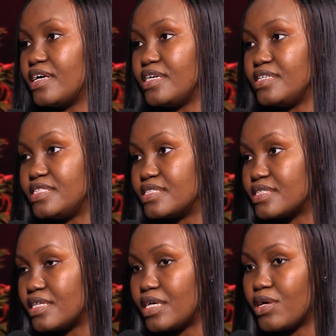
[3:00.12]

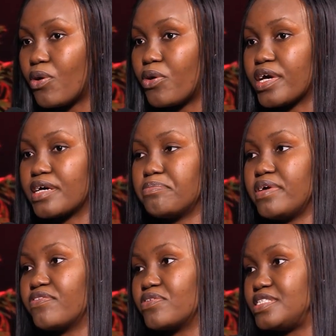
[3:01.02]
EDC, or you can
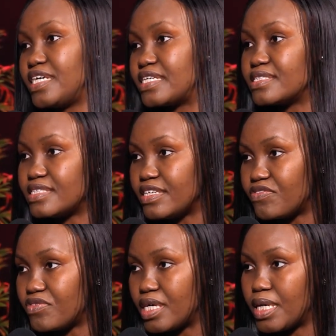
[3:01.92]
pay for
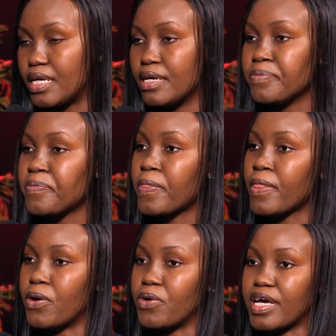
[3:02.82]
DSTV,
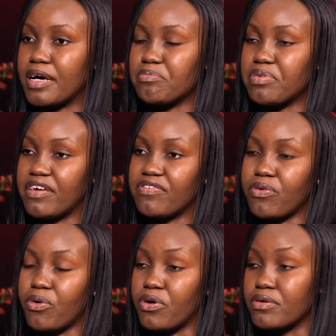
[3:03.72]
or you can pay
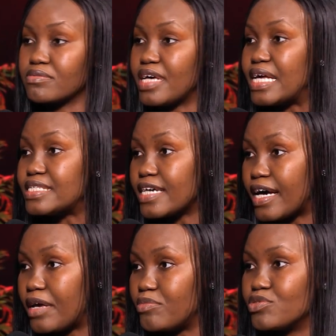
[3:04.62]
for
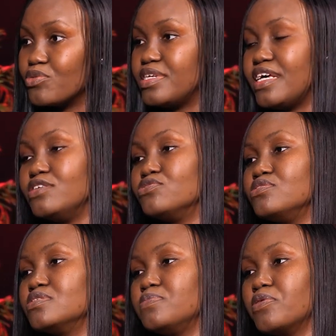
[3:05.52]
airtime. So they
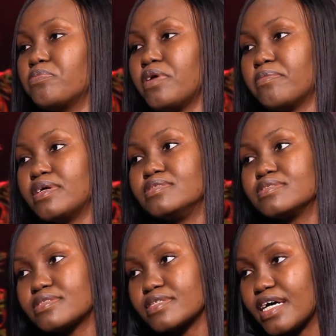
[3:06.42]
introduce bill
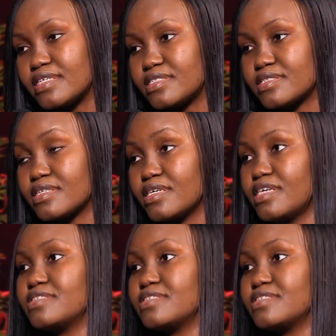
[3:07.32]
payments as a